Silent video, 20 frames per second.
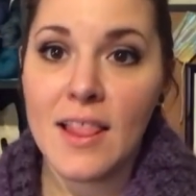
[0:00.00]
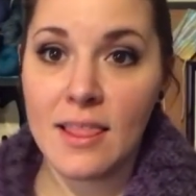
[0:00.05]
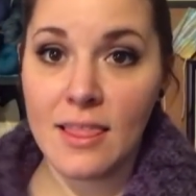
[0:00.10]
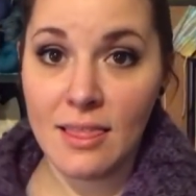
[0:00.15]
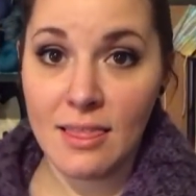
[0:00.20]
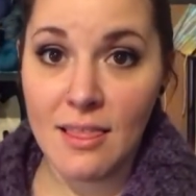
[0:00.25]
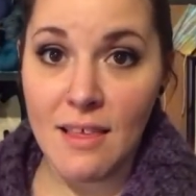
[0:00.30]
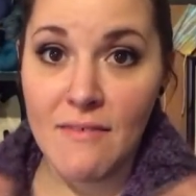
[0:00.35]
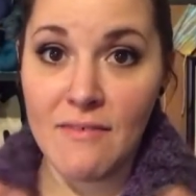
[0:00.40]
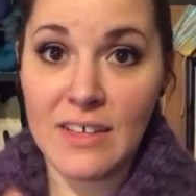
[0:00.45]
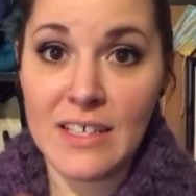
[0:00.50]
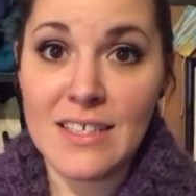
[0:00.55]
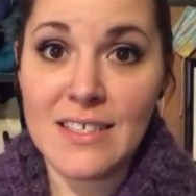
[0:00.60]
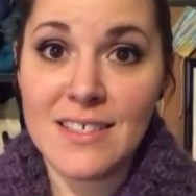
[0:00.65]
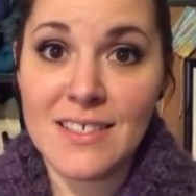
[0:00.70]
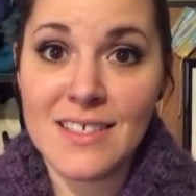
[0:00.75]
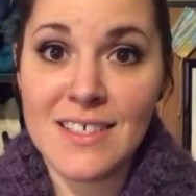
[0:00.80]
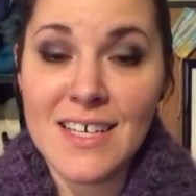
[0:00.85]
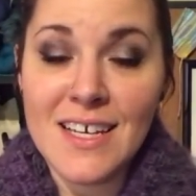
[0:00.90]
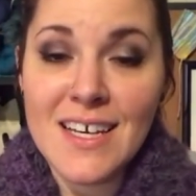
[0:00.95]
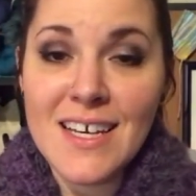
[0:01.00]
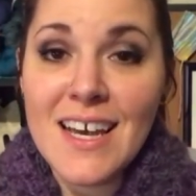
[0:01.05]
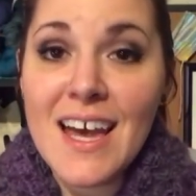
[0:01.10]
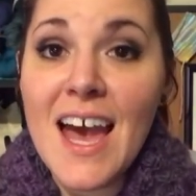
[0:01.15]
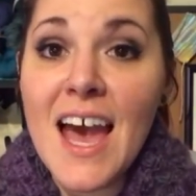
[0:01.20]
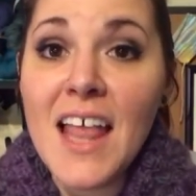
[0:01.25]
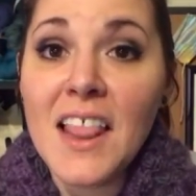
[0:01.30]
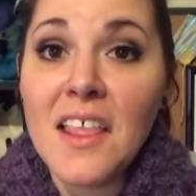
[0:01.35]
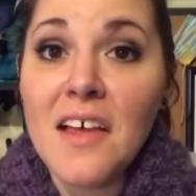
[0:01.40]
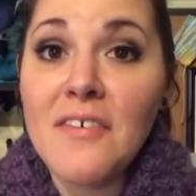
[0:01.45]
love it.
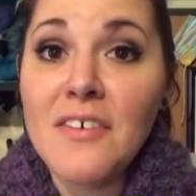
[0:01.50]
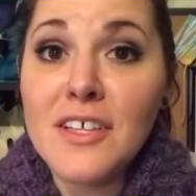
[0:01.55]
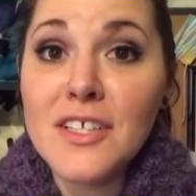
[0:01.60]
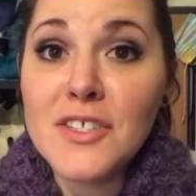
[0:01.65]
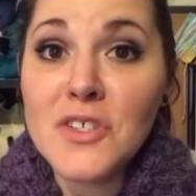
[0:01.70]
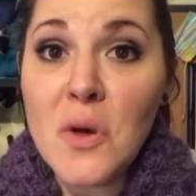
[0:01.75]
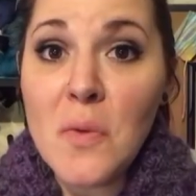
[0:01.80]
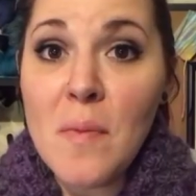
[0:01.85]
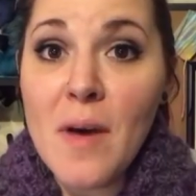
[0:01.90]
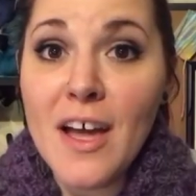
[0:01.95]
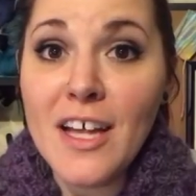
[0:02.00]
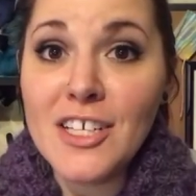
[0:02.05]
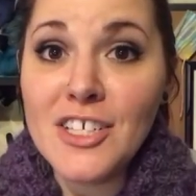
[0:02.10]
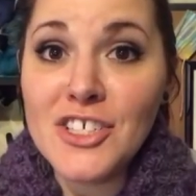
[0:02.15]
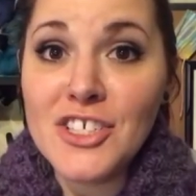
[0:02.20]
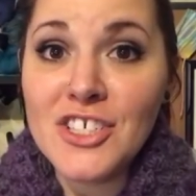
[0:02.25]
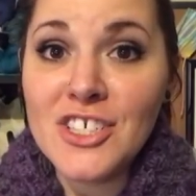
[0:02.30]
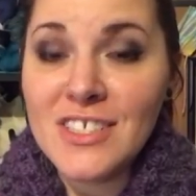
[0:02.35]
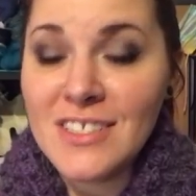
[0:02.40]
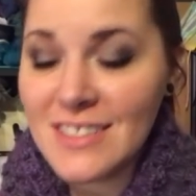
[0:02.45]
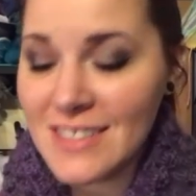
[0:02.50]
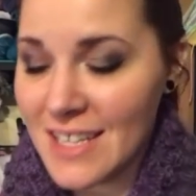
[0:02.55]
I love it so much.